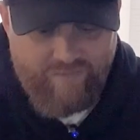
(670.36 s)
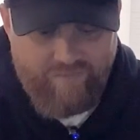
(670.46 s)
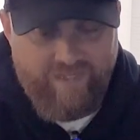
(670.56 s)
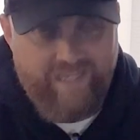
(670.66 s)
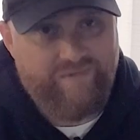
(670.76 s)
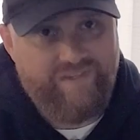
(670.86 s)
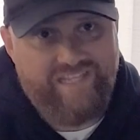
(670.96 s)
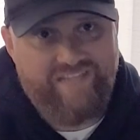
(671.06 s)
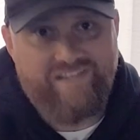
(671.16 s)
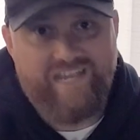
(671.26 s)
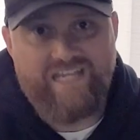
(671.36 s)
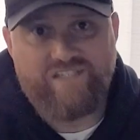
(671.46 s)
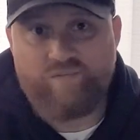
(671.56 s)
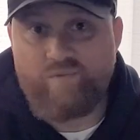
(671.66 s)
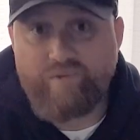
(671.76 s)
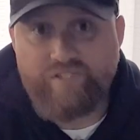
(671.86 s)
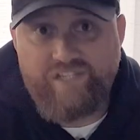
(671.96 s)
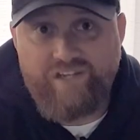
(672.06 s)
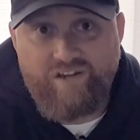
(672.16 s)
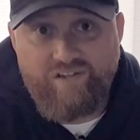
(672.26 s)
again, we thank you guys. We
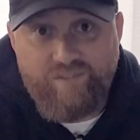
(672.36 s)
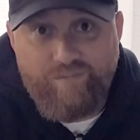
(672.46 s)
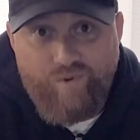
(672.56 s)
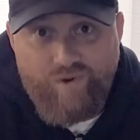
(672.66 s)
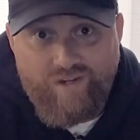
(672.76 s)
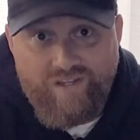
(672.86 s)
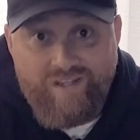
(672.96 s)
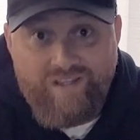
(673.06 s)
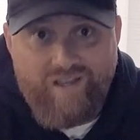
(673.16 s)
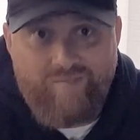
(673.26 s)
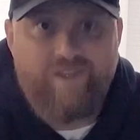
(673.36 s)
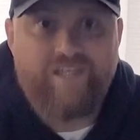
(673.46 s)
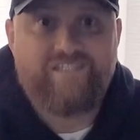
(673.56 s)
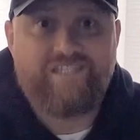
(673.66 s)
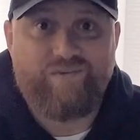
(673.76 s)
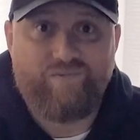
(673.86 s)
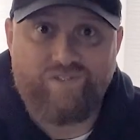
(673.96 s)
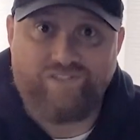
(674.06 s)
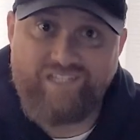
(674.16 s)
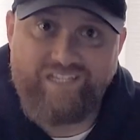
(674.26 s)
appreciate all of your support. God bless, and
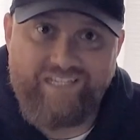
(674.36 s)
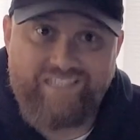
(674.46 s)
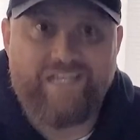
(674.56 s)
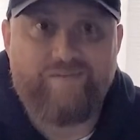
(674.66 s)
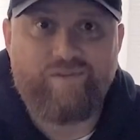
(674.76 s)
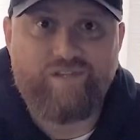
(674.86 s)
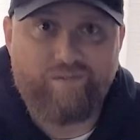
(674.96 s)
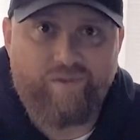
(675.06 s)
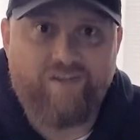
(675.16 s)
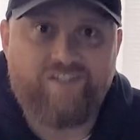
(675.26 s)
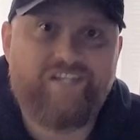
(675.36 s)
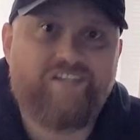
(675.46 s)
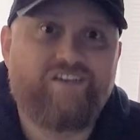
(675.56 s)
we'll see you next time on the Unapologetic